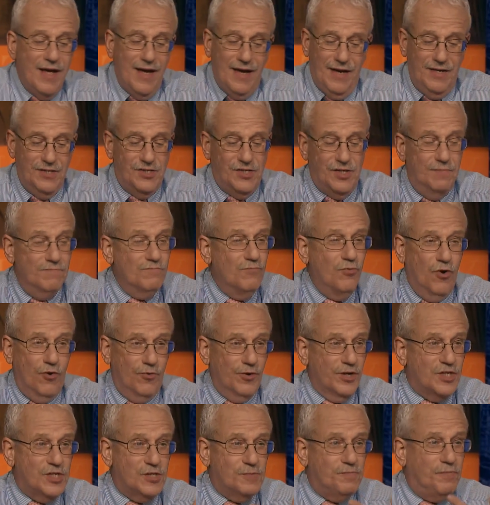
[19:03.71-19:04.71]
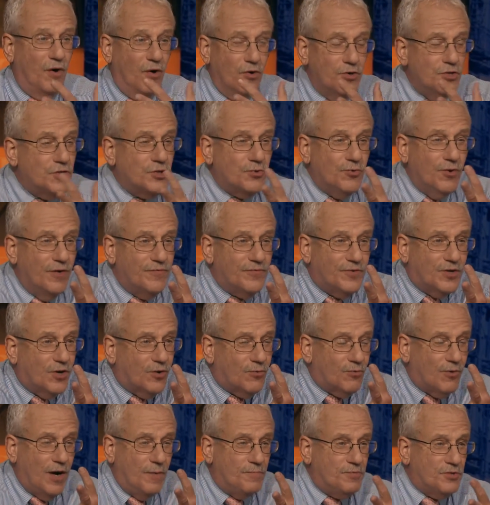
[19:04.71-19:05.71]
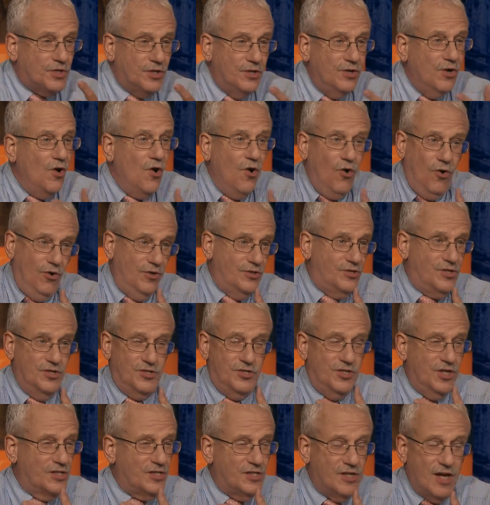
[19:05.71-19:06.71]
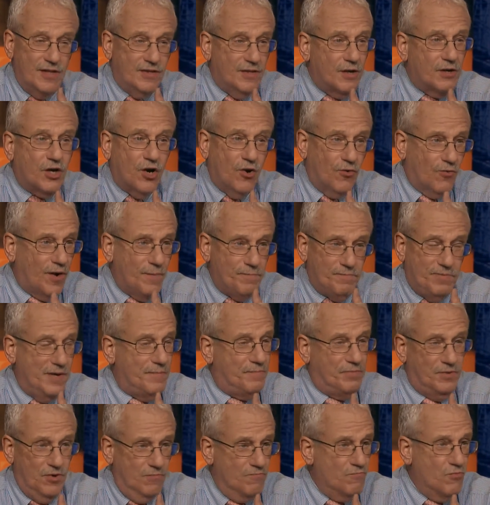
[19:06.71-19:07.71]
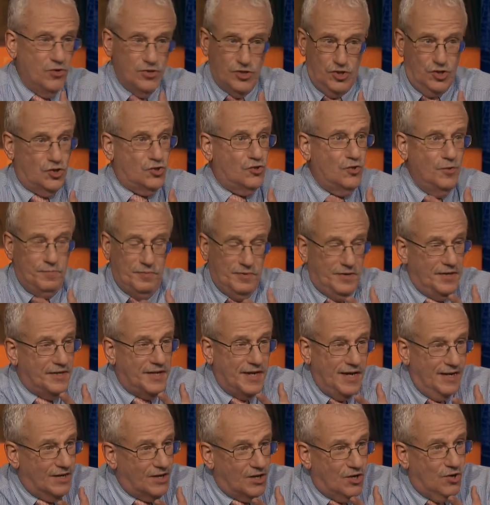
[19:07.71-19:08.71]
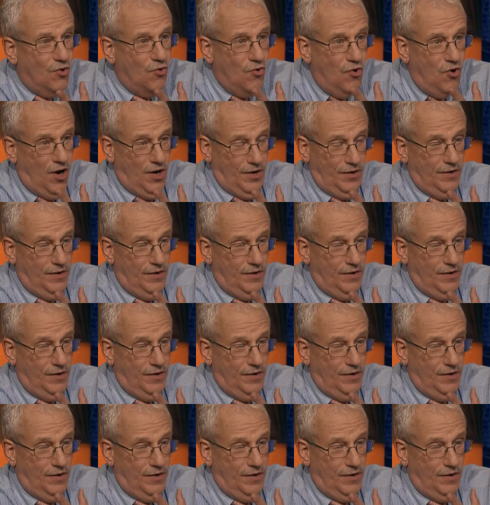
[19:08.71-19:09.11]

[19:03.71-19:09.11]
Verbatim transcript: Is it more exposure of corruption? Or is it just that the corrupt people are more stupid and getting caught?